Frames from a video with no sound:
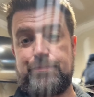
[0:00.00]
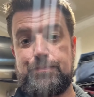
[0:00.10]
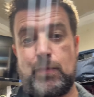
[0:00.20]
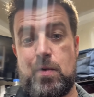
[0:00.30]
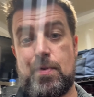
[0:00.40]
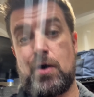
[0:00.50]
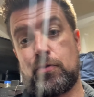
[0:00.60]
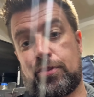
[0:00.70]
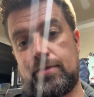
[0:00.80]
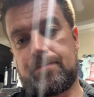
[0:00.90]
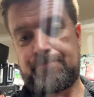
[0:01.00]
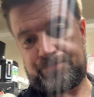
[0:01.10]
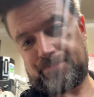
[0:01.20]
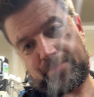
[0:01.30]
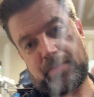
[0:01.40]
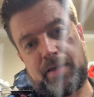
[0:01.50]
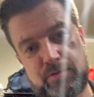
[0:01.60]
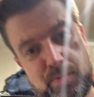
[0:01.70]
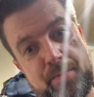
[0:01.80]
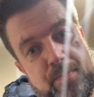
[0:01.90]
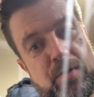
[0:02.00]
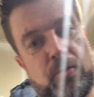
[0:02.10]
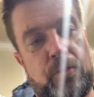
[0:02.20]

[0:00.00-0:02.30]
or both. It's probably both.